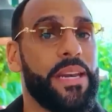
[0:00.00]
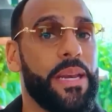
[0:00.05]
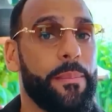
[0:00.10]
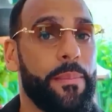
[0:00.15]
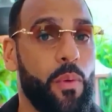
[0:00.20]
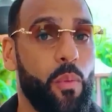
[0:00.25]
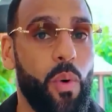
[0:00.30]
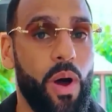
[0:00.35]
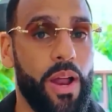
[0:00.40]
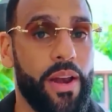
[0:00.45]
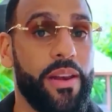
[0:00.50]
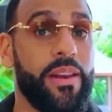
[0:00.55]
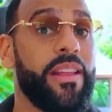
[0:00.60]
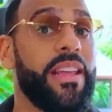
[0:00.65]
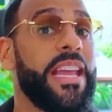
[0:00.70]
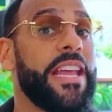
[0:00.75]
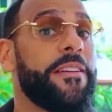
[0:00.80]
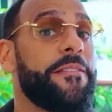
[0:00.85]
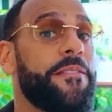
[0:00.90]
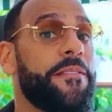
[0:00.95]
Number one,
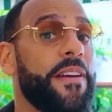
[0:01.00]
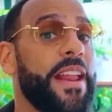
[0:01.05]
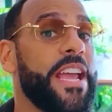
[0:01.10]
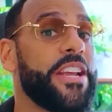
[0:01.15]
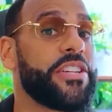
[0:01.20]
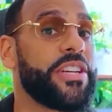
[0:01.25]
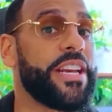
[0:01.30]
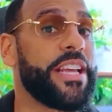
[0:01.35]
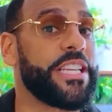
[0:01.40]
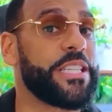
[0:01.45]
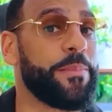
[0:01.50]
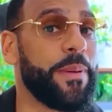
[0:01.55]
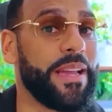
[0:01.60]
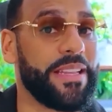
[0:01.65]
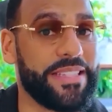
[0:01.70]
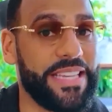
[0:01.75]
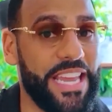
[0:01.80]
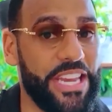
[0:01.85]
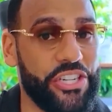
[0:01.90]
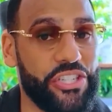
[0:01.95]
inflation
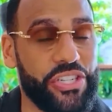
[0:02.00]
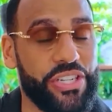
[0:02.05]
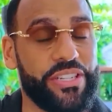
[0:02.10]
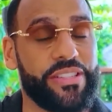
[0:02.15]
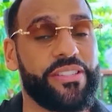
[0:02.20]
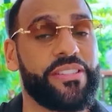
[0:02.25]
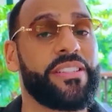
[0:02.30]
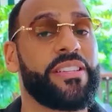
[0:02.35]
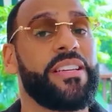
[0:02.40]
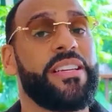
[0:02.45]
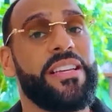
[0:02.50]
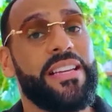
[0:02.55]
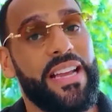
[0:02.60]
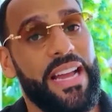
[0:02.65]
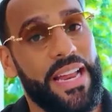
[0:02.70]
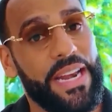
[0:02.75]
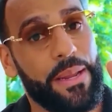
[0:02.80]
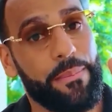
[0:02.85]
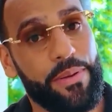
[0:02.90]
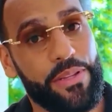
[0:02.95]
expectations,
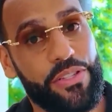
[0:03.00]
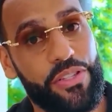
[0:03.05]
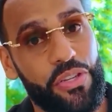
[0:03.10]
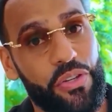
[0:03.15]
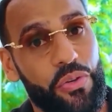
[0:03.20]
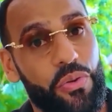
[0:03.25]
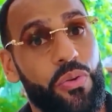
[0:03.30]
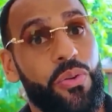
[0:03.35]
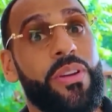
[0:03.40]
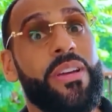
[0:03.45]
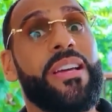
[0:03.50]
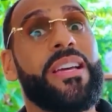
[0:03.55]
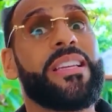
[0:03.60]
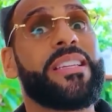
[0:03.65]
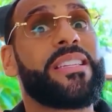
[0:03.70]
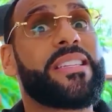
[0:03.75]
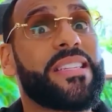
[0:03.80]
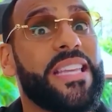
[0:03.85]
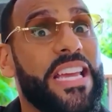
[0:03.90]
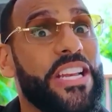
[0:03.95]
and number two,
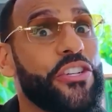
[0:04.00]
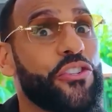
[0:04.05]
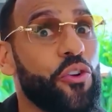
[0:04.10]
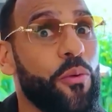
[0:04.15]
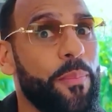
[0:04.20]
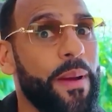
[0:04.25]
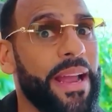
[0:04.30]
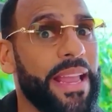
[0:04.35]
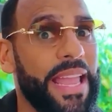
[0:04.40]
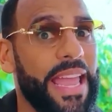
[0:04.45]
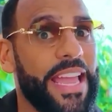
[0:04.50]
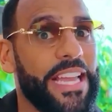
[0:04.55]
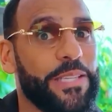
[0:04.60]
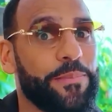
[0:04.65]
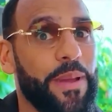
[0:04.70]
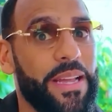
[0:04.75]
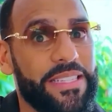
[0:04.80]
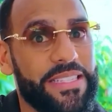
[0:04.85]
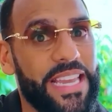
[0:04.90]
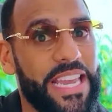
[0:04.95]
central bank
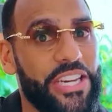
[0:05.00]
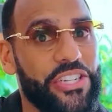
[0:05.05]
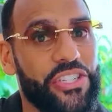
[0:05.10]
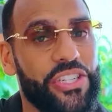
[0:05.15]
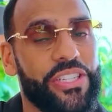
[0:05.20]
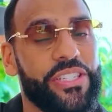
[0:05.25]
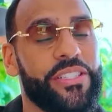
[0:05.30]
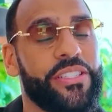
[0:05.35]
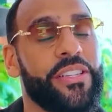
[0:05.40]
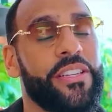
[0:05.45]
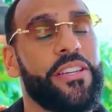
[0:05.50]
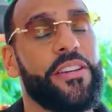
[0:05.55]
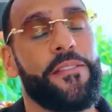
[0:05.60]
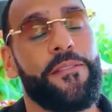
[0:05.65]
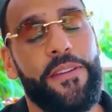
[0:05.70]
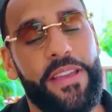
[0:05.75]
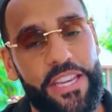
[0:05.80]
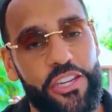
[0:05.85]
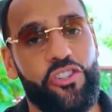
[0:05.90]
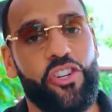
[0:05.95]
expectations
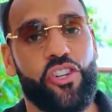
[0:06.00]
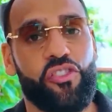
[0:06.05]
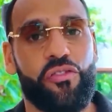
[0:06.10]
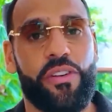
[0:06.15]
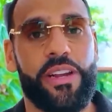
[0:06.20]
for interest